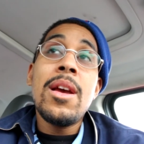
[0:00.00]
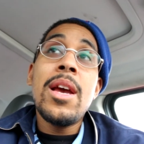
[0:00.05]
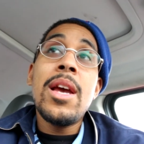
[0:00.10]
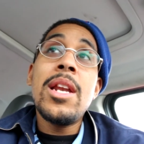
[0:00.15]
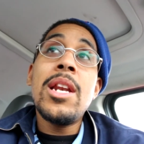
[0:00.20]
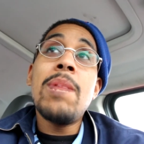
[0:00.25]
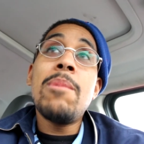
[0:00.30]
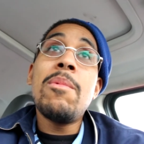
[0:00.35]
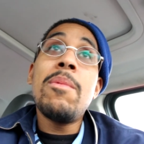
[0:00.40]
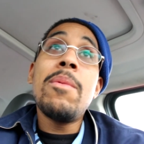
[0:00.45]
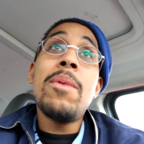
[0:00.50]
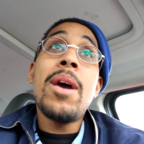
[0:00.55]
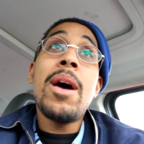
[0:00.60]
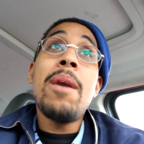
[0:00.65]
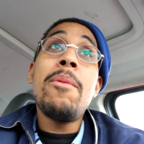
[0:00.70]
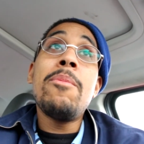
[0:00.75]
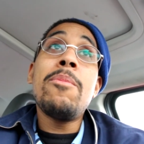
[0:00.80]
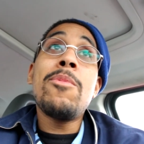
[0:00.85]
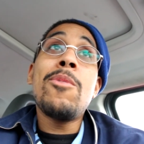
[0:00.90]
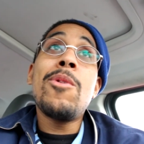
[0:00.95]
and then
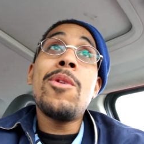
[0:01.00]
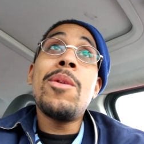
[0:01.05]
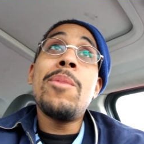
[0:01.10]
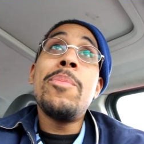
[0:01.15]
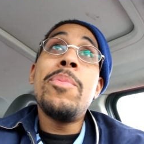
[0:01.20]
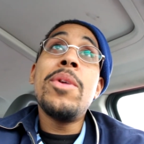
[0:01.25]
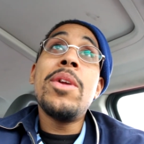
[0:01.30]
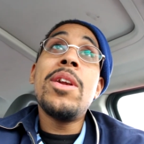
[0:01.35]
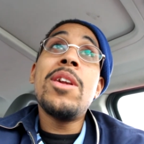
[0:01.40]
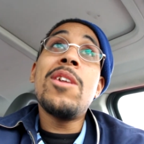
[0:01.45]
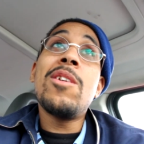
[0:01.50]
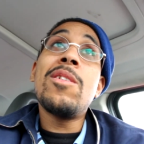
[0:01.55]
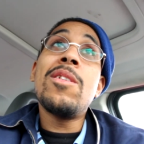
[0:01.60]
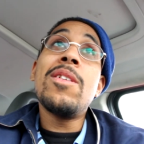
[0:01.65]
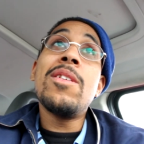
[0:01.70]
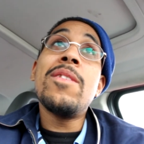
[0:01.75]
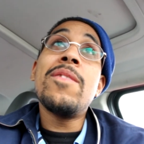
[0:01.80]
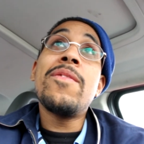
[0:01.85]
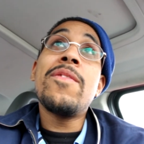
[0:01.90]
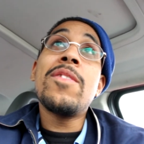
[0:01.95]
I'm gonna put it on
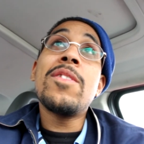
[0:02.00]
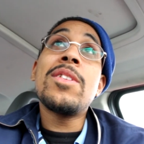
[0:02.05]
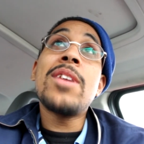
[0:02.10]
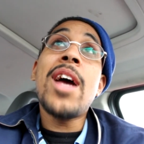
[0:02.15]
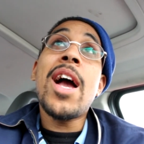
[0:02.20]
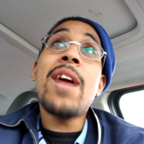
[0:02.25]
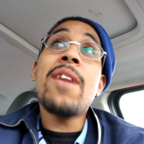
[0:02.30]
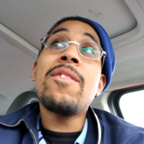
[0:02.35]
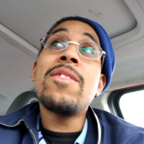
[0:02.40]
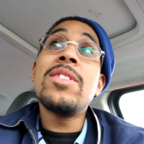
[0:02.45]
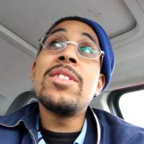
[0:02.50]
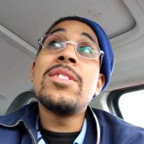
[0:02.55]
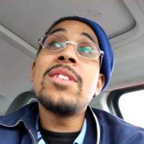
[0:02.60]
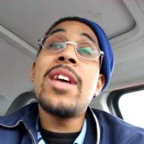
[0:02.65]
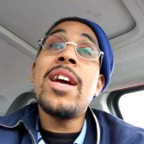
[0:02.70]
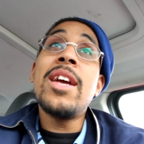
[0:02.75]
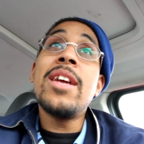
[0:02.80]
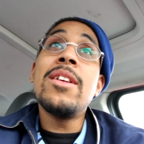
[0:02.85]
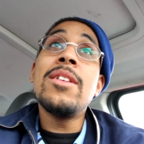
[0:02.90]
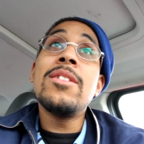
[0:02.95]
a photography
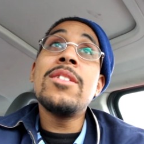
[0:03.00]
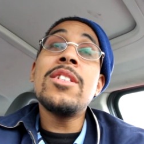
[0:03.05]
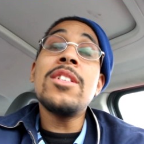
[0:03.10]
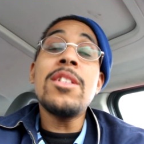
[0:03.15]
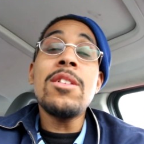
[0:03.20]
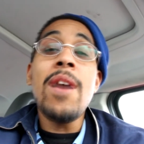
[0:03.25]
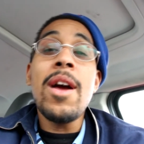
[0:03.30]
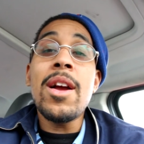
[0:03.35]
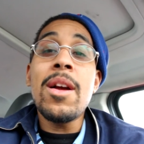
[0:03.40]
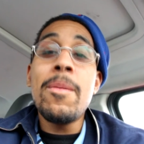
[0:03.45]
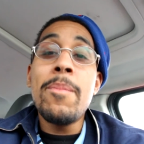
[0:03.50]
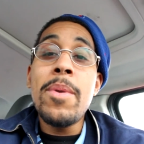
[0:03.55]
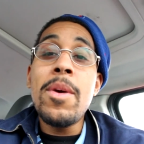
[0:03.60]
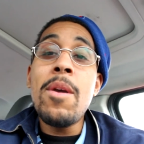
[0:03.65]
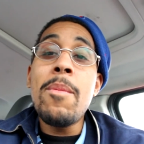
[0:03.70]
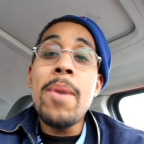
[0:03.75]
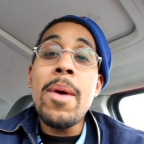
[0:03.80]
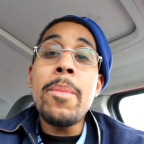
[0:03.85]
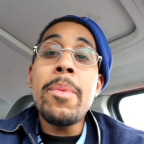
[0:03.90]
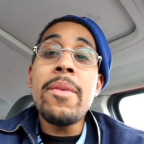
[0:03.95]
site just so I can
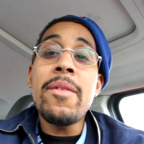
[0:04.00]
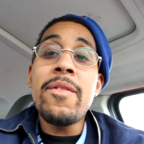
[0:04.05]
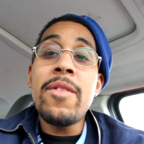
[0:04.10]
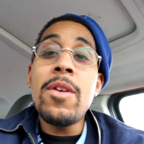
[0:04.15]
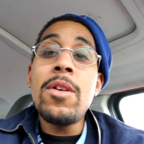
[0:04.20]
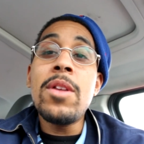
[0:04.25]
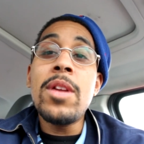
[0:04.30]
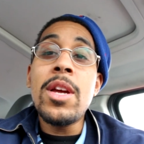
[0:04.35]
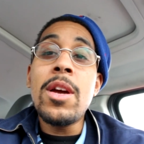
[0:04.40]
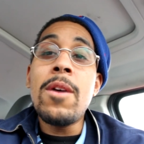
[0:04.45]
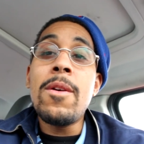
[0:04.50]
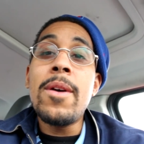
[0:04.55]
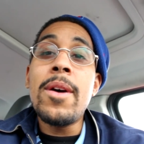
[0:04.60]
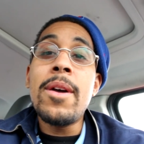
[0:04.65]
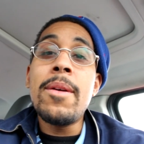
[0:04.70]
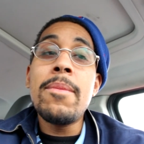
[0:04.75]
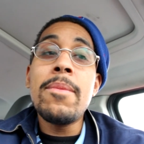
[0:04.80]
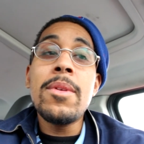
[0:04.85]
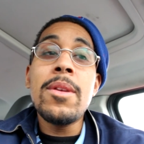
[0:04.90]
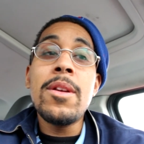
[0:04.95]
build my portfolio
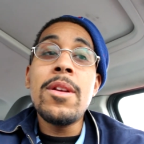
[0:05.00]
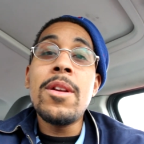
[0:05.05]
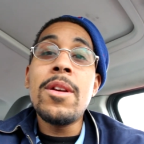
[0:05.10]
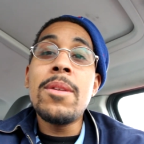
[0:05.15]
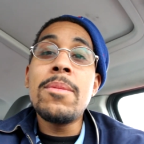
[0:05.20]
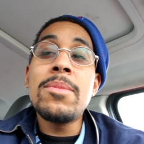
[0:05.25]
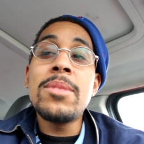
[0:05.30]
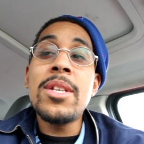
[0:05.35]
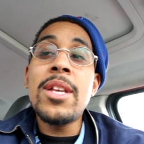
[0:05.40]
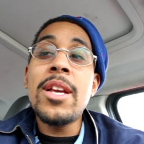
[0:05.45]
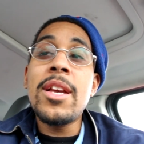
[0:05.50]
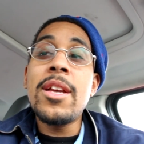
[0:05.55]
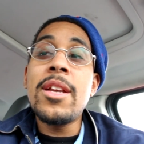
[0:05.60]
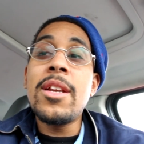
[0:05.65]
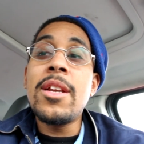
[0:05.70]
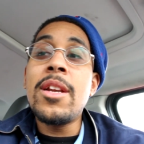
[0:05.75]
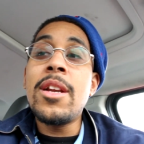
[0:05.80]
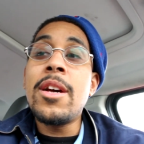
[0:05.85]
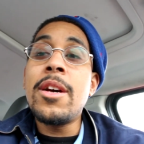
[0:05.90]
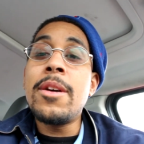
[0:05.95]
up, you know what I'm
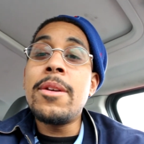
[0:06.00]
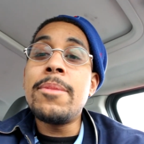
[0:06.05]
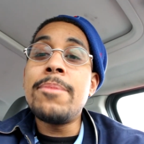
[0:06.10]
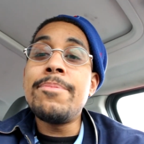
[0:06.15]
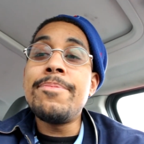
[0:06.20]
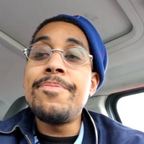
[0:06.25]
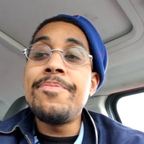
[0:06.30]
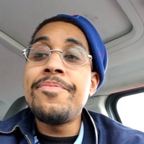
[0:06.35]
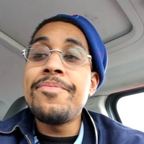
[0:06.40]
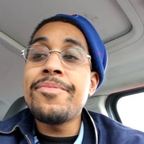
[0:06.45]
saying? And